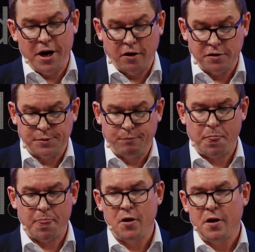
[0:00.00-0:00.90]
else.
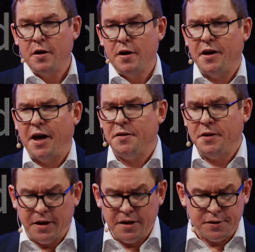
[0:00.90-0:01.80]
The other
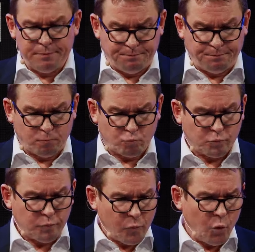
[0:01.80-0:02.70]
thing is,
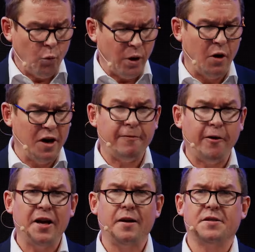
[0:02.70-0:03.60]
we want
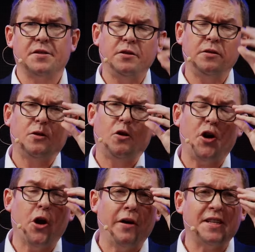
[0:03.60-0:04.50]
very little or
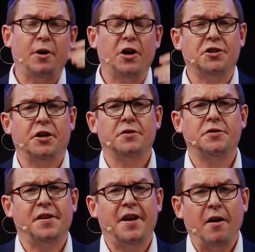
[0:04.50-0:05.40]
no exposure
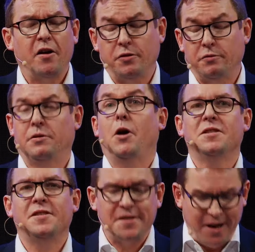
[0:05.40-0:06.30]

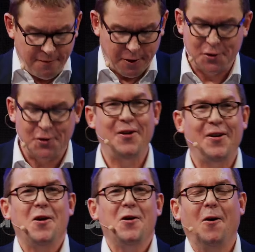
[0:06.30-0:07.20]
to
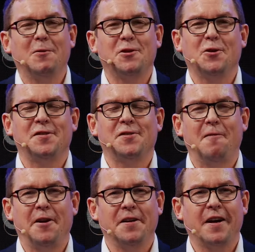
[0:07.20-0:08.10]
offshore
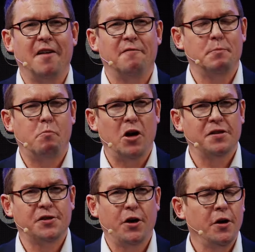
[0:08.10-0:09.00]
sovereign government
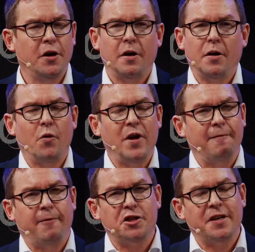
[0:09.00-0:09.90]
bonds. So we have
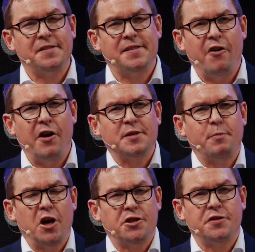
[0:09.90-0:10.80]
virtually zero
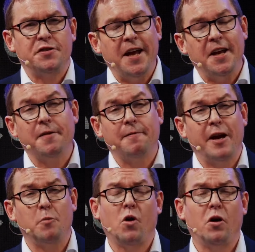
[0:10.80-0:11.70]
exposure to any
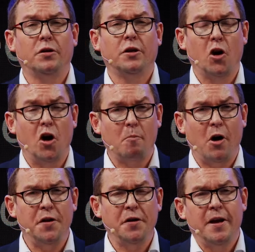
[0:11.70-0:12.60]
developed world long
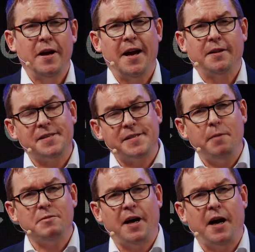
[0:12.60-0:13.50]
bond, and at the
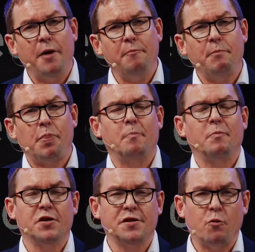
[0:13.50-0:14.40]
same time,
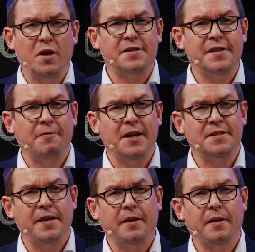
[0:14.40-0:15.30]
because of quantitative
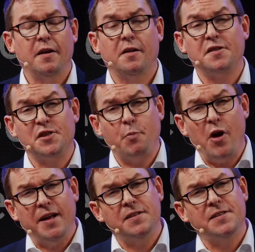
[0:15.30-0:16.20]
easing, the
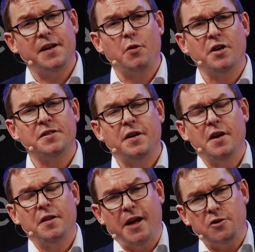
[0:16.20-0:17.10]
spreads, in other words,
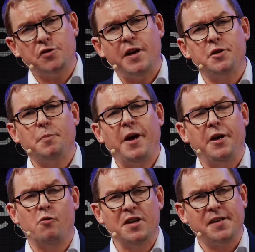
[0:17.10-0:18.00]
the interest rate you pay on
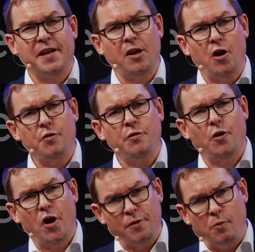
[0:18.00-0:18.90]
a risky loan
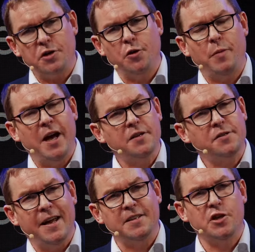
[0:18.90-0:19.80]
over what you pay
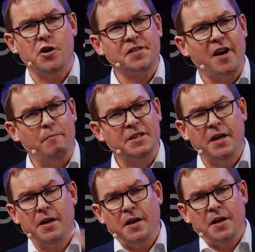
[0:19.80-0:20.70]
to lend to the US government,
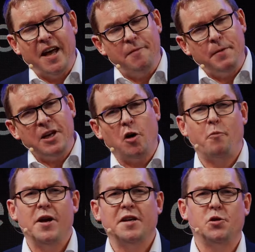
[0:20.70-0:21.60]
they've been
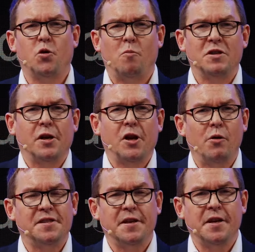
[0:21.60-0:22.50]
compressed to almost the
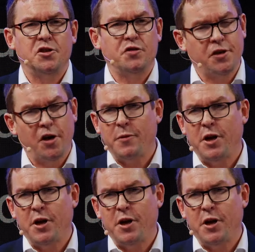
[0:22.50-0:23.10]
lowest in history. So,